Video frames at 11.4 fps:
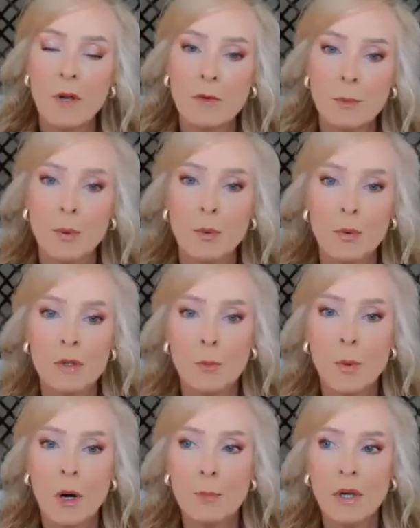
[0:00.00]
if you have a pool in
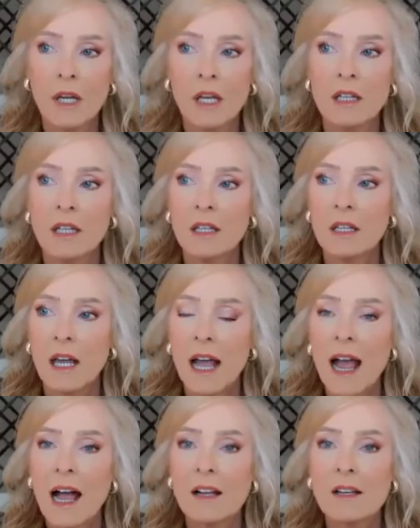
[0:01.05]
your property,
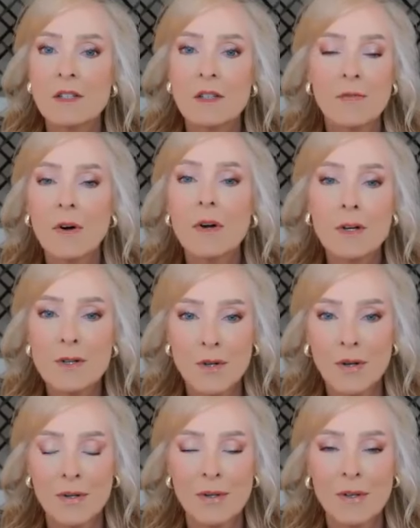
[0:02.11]
how does the
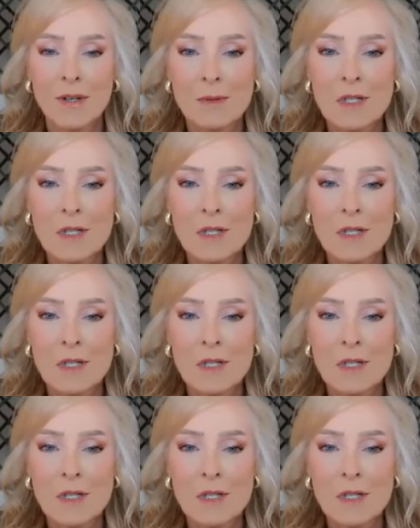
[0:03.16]
furniture look?